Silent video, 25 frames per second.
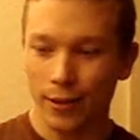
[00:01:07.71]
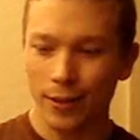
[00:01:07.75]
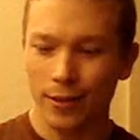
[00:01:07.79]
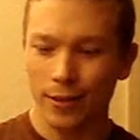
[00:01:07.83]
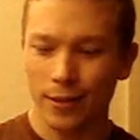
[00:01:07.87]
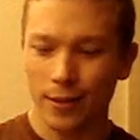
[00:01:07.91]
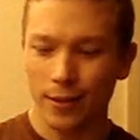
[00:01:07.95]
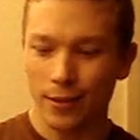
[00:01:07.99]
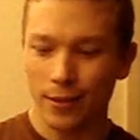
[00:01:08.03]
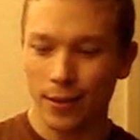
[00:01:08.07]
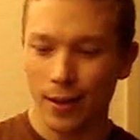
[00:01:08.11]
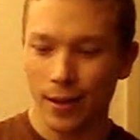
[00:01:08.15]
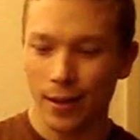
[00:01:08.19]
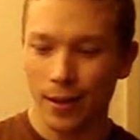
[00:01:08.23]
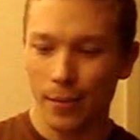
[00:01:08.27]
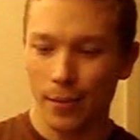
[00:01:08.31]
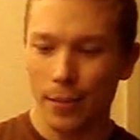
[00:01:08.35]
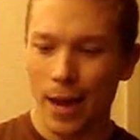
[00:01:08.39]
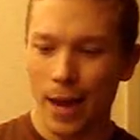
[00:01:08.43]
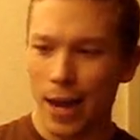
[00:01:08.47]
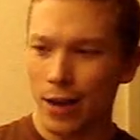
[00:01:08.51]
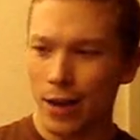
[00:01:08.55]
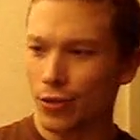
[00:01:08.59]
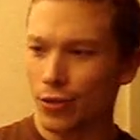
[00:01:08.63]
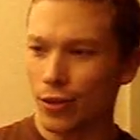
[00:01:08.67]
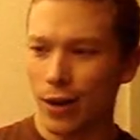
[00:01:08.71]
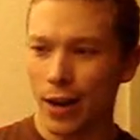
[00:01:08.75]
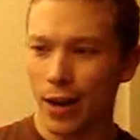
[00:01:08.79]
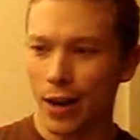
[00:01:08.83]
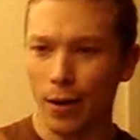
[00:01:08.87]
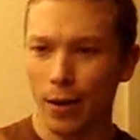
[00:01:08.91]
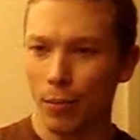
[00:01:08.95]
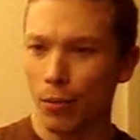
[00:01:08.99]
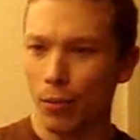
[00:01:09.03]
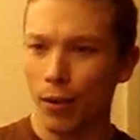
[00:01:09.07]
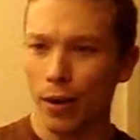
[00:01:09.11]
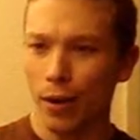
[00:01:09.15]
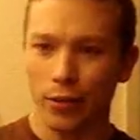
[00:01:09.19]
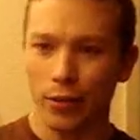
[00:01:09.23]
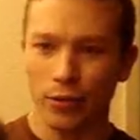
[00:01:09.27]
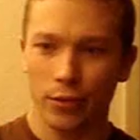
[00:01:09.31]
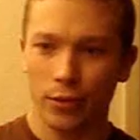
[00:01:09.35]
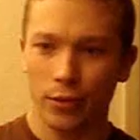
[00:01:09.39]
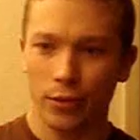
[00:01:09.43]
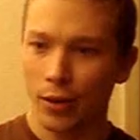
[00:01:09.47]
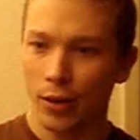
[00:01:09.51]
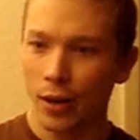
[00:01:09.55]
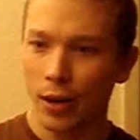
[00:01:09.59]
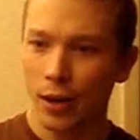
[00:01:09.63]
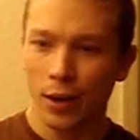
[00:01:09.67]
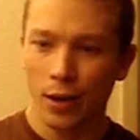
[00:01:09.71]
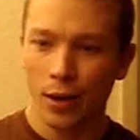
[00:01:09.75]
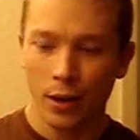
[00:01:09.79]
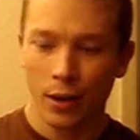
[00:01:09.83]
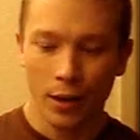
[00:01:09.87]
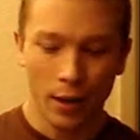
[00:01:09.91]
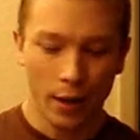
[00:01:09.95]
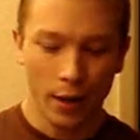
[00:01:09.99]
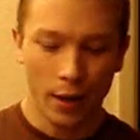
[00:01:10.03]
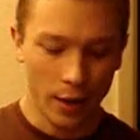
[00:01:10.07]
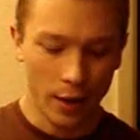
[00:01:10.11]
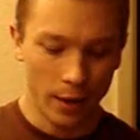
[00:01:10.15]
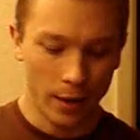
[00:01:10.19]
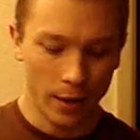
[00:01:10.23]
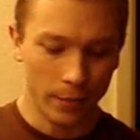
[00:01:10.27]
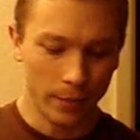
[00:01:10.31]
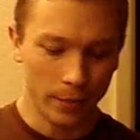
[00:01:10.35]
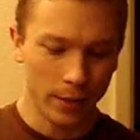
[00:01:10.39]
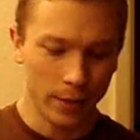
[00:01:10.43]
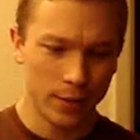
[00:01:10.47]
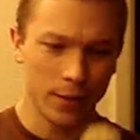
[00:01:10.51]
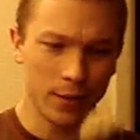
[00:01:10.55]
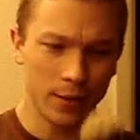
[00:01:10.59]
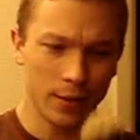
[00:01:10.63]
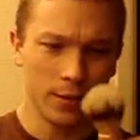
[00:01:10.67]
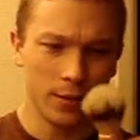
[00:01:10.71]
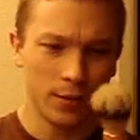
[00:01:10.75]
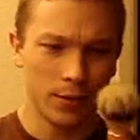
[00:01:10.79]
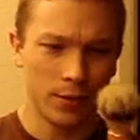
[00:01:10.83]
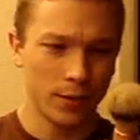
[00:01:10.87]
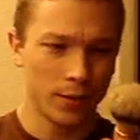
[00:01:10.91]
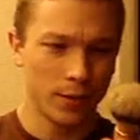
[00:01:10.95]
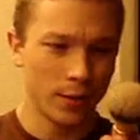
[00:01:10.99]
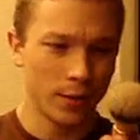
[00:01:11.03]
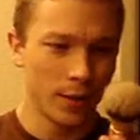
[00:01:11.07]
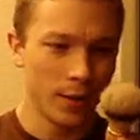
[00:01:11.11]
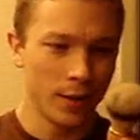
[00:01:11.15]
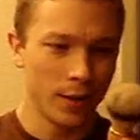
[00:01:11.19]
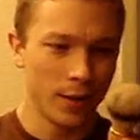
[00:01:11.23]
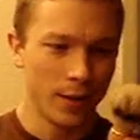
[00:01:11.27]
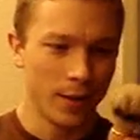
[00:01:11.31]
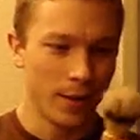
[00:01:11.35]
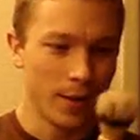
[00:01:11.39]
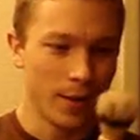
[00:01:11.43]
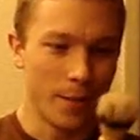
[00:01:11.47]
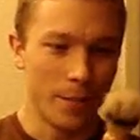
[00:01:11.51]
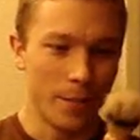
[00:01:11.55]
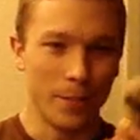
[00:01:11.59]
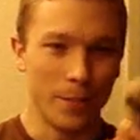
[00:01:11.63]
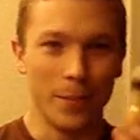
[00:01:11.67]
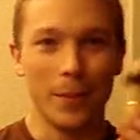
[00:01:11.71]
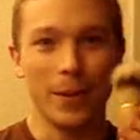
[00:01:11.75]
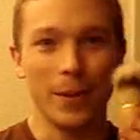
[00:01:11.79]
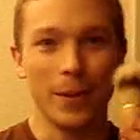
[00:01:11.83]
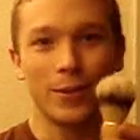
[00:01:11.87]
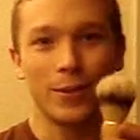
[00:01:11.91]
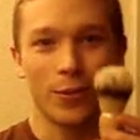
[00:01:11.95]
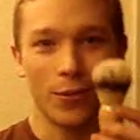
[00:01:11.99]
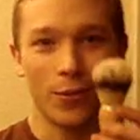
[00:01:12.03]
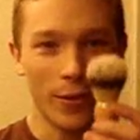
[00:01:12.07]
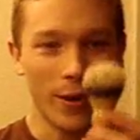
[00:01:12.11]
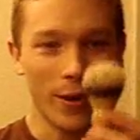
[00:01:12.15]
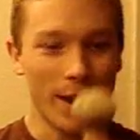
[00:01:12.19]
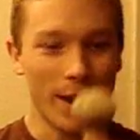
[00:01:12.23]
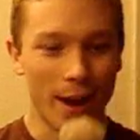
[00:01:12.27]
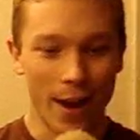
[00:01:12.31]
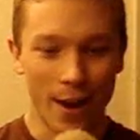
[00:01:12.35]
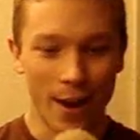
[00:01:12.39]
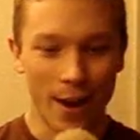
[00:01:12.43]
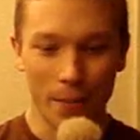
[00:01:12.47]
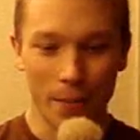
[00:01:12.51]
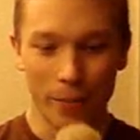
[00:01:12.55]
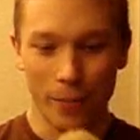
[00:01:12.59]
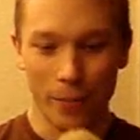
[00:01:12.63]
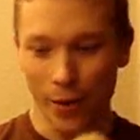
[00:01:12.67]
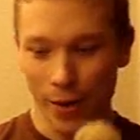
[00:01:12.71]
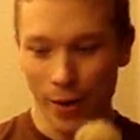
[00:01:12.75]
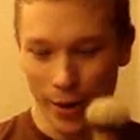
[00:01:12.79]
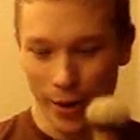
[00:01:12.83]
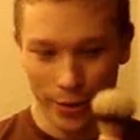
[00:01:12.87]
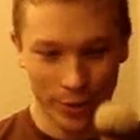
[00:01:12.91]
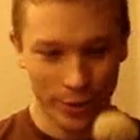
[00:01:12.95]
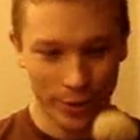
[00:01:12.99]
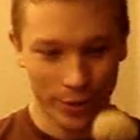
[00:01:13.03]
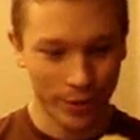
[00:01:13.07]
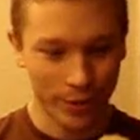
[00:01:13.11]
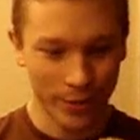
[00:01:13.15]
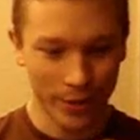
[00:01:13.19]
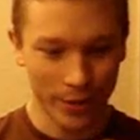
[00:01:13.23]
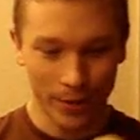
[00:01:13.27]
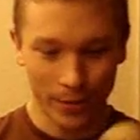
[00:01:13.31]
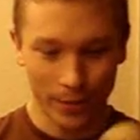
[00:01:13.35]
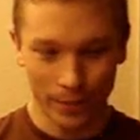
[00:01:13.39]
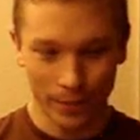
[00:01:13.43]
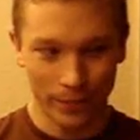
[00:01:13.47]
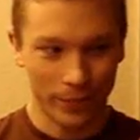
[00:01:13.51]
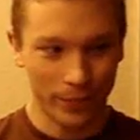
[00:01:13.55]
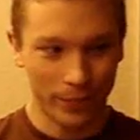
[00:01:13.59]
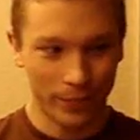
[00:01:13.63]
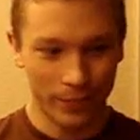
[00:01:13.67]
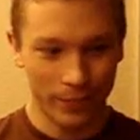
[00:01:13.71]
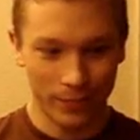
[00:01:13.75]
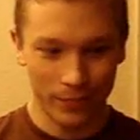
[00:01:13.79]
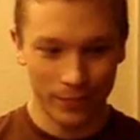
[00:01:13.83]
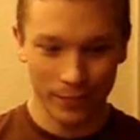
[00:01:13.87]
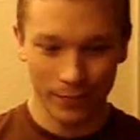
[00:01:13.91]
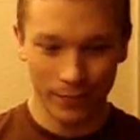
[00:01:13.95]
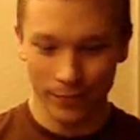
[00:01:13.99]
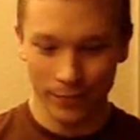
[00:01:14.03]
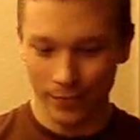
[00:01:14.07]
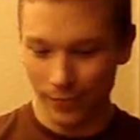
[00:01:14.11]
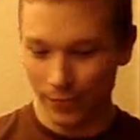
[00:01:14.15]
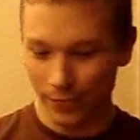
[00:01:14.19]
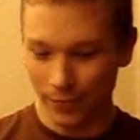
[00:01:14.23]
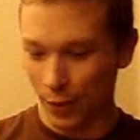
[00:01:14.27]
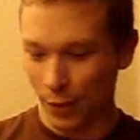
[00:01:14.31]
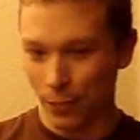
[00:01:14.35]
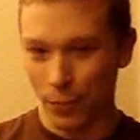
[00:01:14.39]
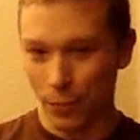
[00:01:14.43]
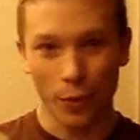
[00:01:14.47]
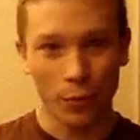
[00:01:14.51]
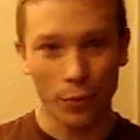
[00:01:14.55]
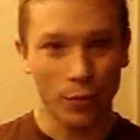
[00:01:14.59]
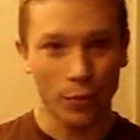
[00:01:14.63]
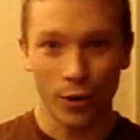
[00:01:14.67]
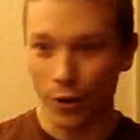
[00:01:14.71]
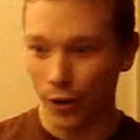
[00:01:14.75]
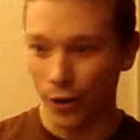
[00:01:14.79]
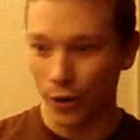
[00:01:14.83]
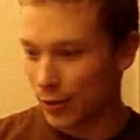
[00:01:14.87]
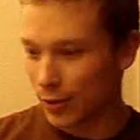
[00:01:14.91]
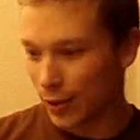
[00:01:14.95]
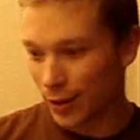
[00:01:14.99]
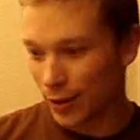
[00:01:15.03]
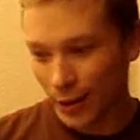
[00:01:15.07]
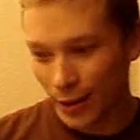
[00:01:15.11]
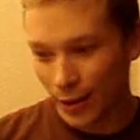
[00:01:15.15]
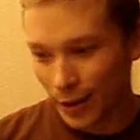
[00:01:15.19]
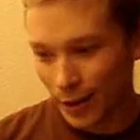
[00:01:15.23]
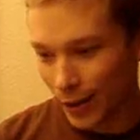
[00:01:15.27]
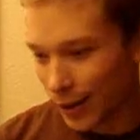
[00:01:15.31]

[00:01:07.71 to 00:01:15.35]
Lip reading: This is a badger hair brush. This is a mystery hair brush. They're both good.